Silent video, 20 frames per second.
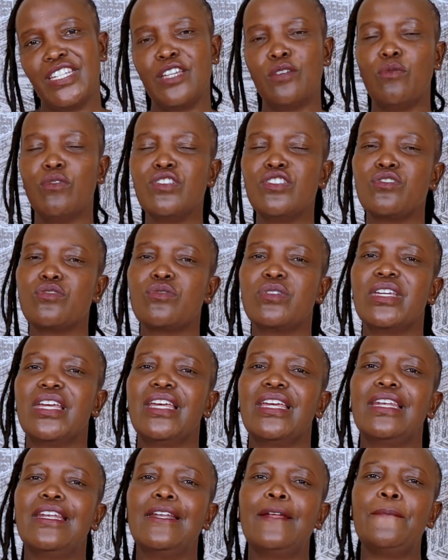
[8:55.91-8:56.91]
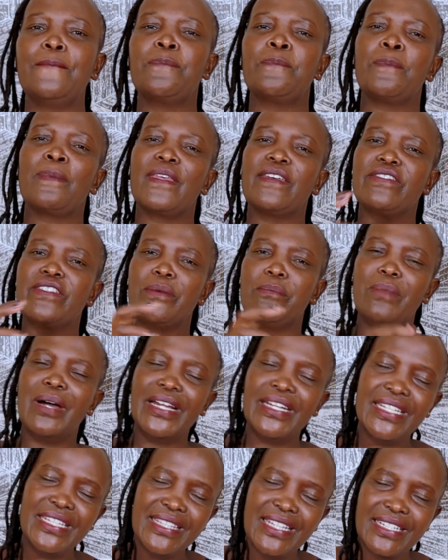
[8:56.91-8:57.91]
He wants to gain the money